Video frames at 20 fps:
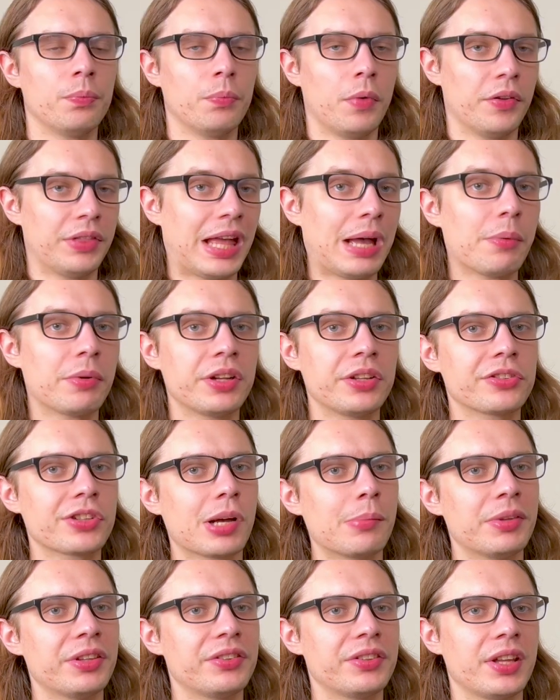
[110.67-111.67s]
While that one is
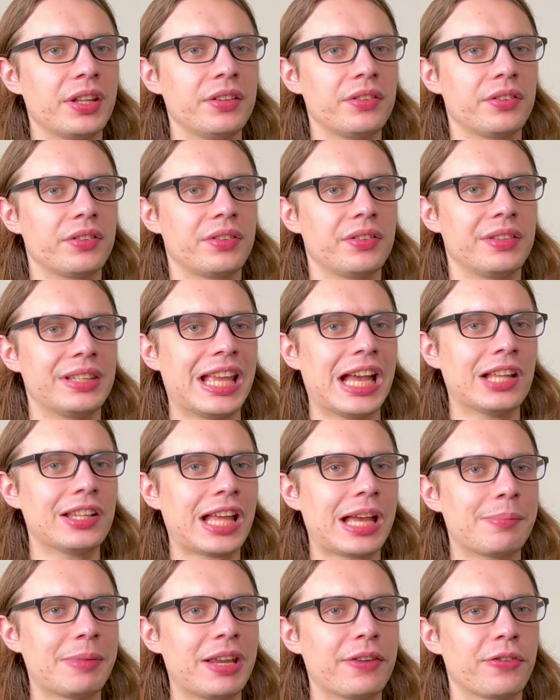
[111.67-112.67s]
common sense, the
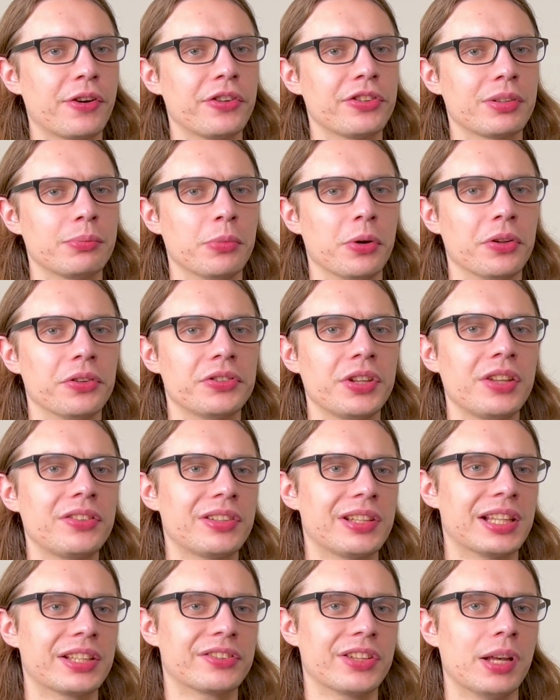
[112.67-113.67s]
LNAT may throw some more
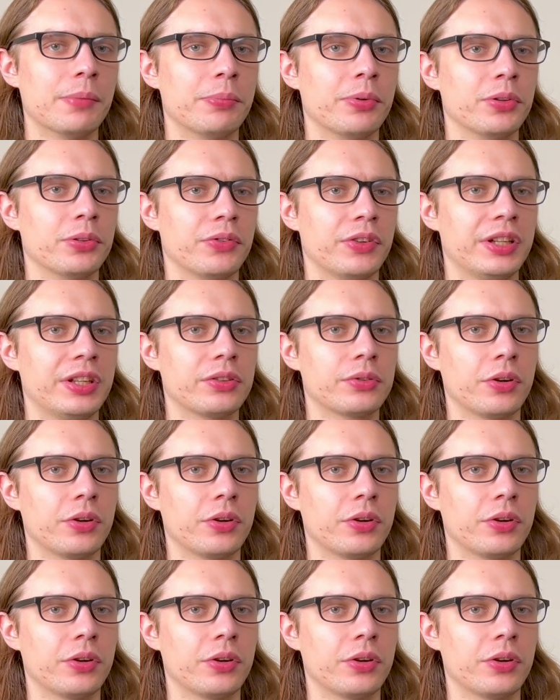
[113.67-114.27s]
subtle examples within its